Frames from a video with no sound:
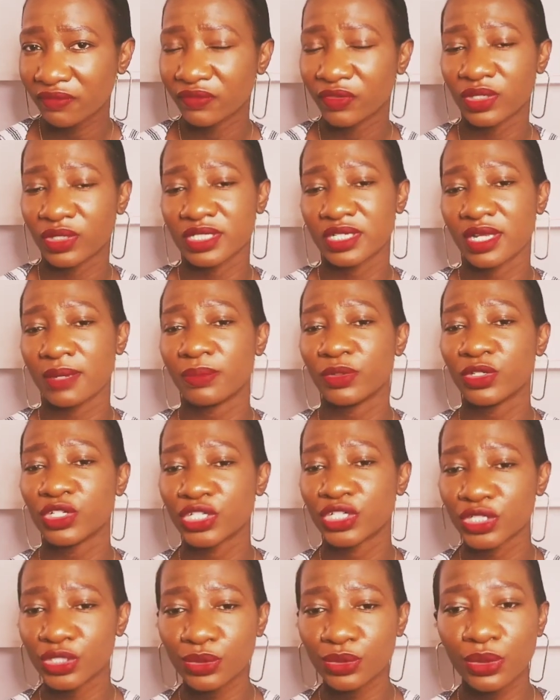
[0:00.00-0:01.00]
For example,
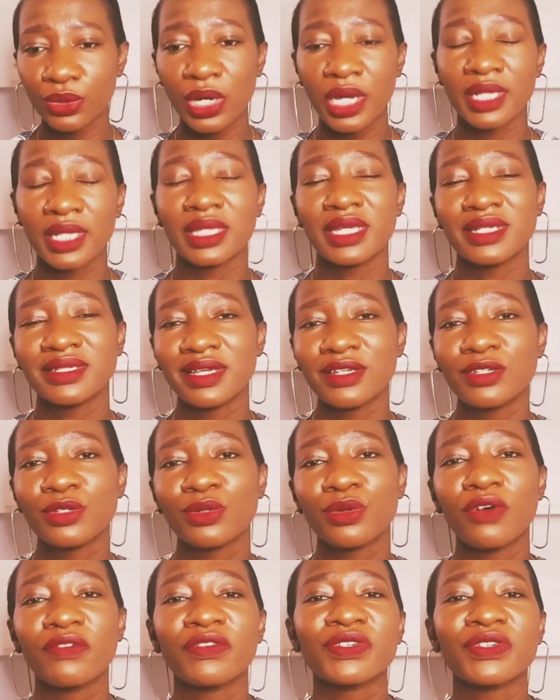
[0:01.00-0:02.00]
shoe, they tend to
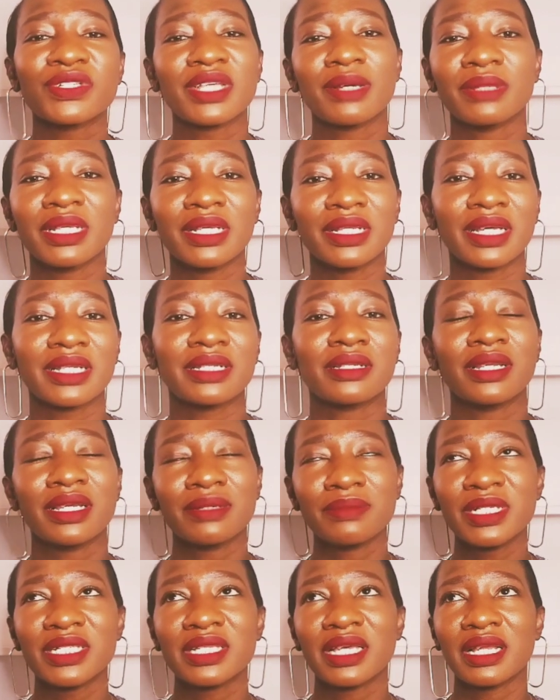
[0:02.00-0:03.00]
go for something that, let
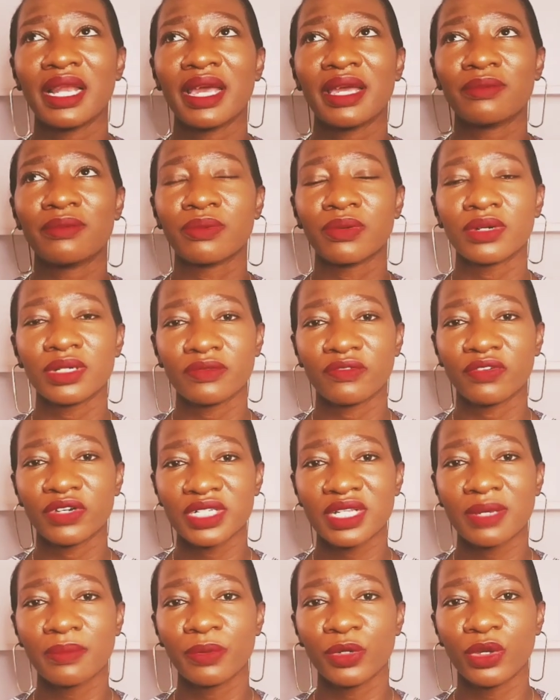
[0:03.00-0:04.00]
me say, like for
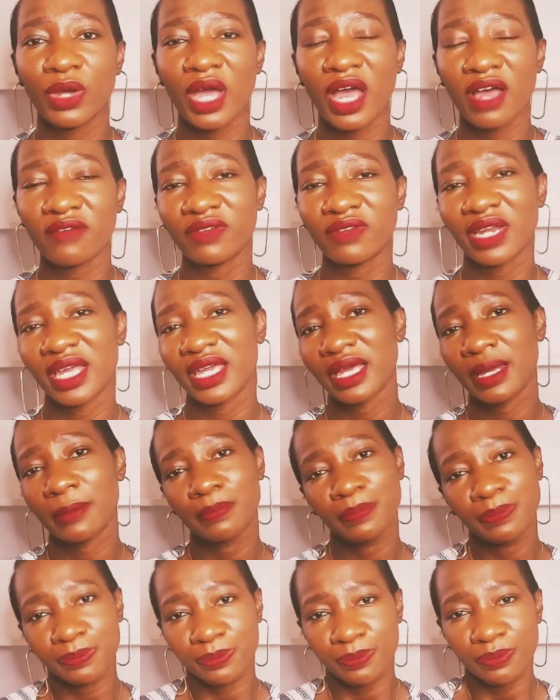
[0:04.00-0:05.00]
example, you have like
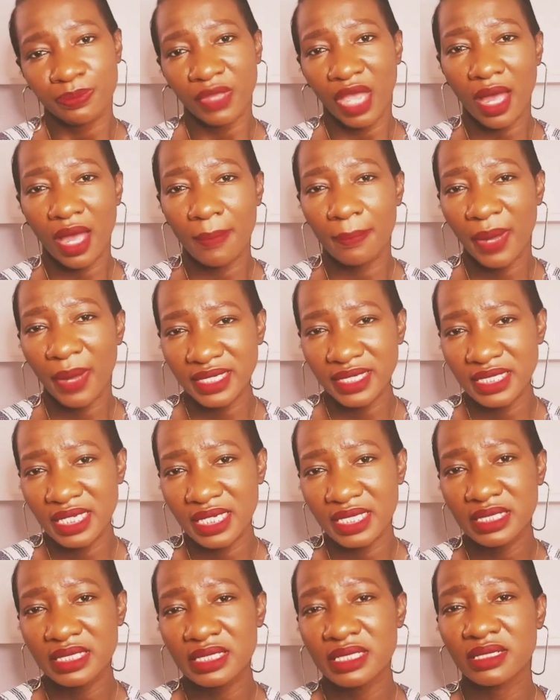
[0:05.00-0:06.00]
a
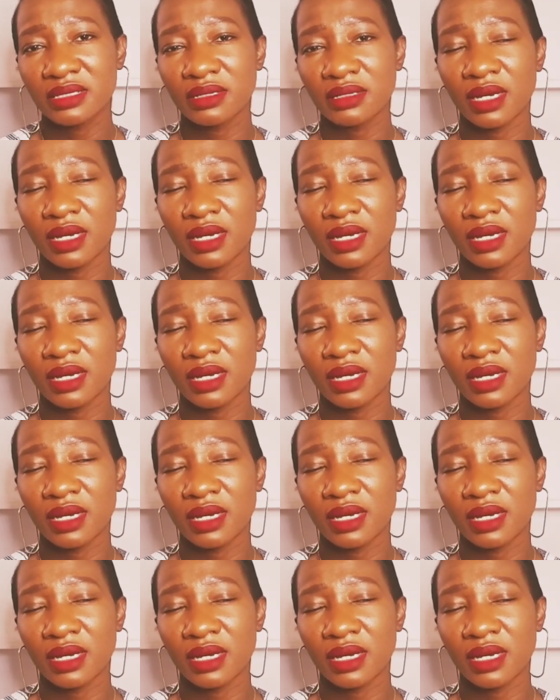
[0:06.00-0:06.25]
patent